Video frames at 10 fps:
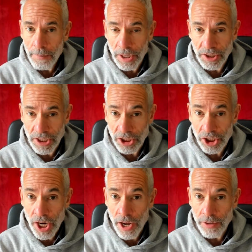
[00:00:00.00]
because it
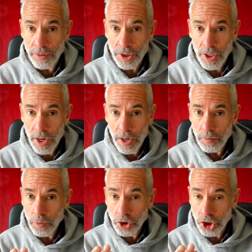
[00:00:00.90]
shows
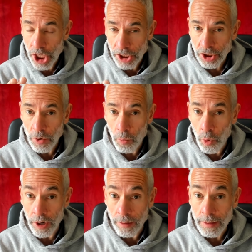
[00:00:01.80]
just
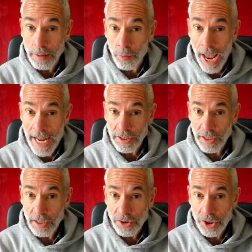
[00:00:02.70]
what a threat
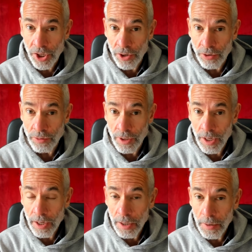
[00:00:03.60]
to
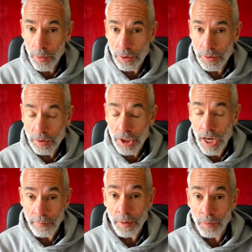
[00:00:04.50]

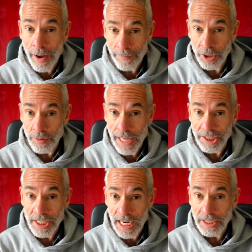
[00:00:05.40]
government revenue they
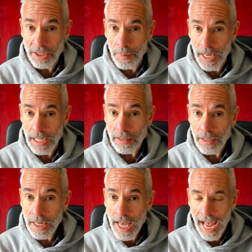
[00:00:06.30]
see it to be.
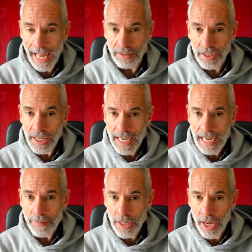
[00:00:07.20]
And
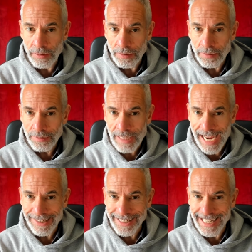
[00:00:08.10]
even though
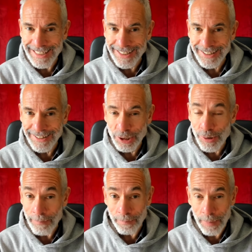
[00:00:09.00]
taxes
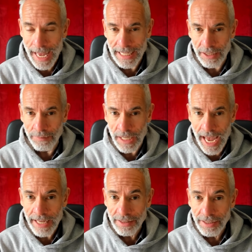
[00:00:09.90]
you haven't paid them
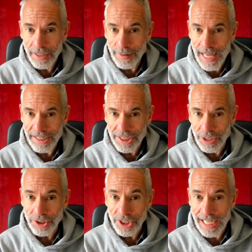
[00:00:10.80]
yet, they
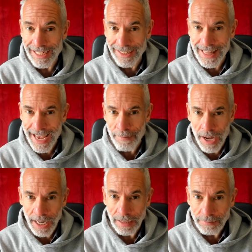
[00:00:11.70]
still see it as their
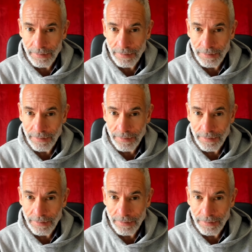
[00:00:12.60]
money